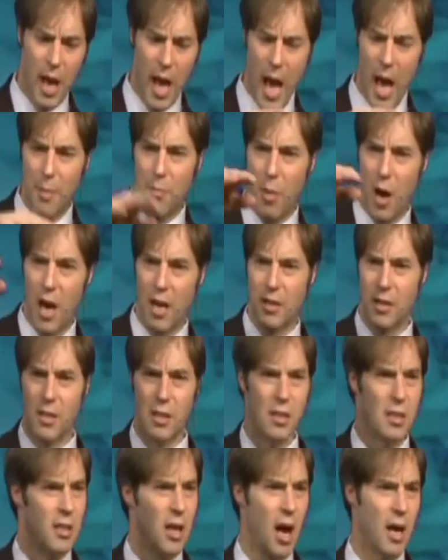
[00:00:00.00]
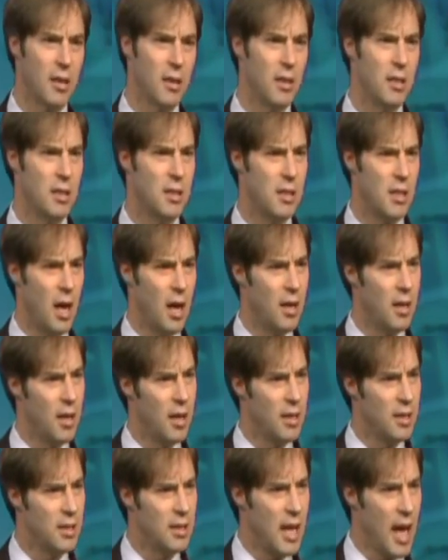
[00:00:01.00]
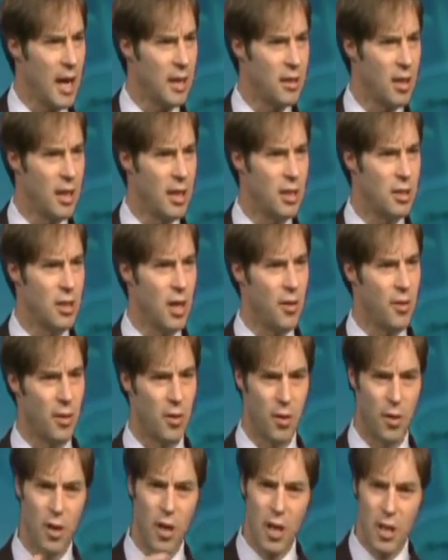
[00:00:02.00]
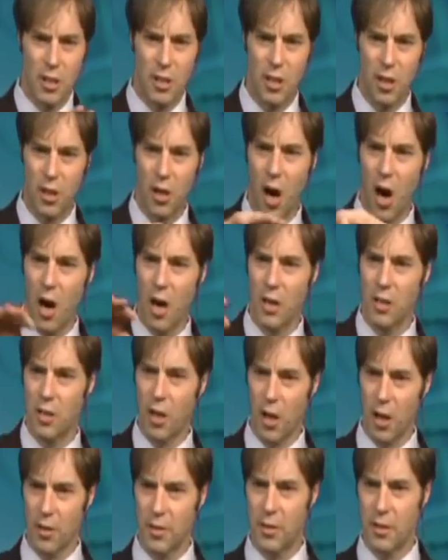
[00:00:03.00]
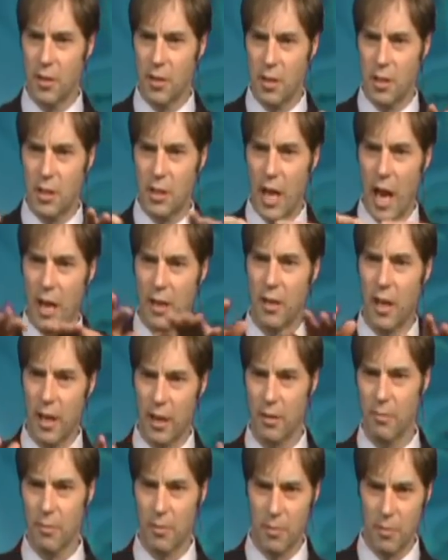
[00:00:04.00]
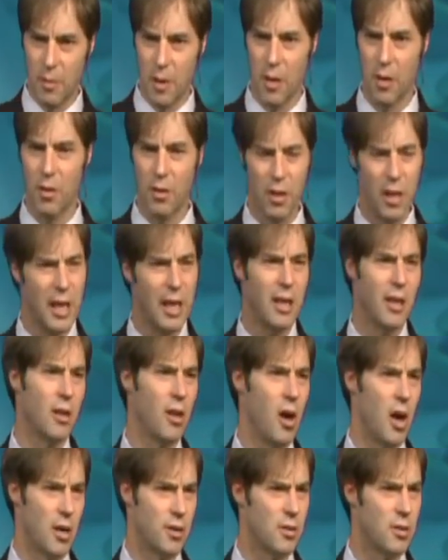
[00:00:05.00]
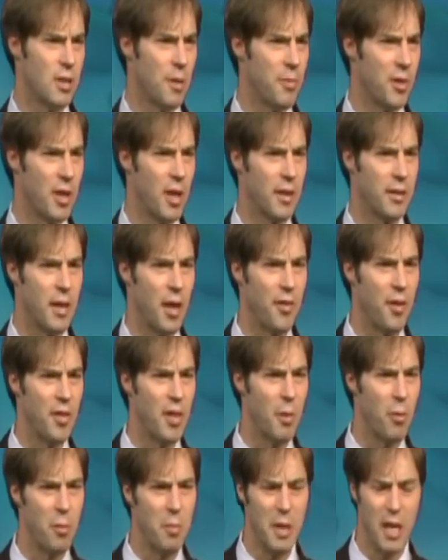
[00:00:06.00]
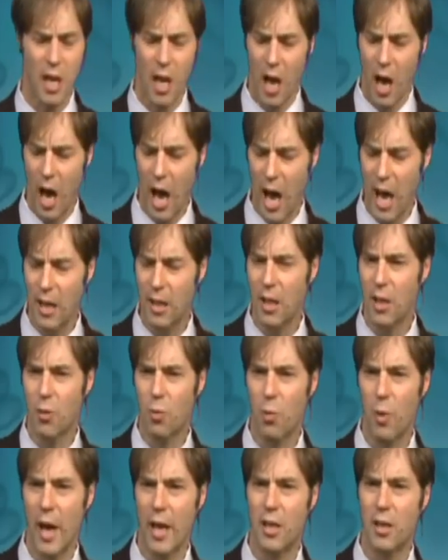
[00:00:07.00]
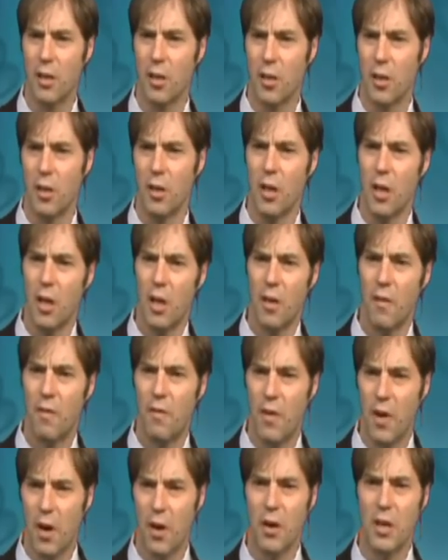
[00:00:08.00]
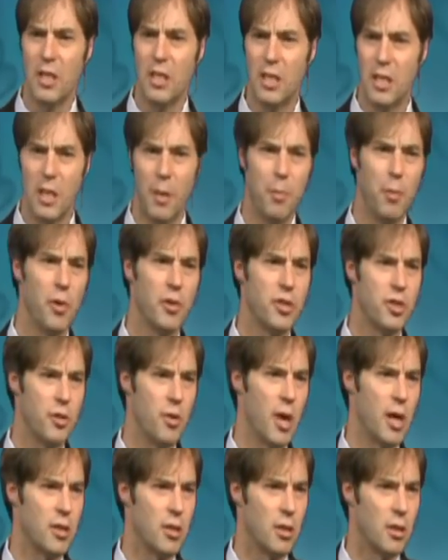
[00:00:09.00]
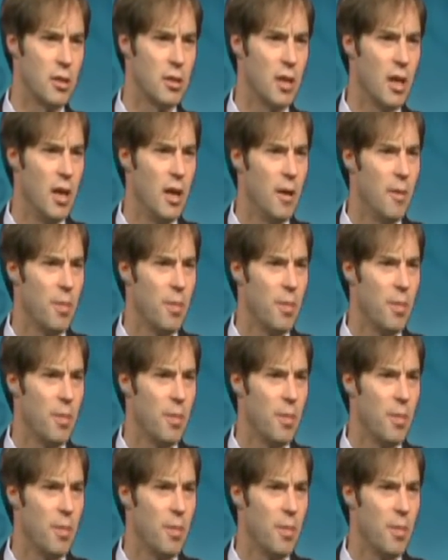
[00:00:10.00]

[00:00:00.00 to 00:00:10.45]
hat boxes stacked on each other, or cigars all stacked like, or Lincoln logs or something like that, that they would be highly regular, very simple structures.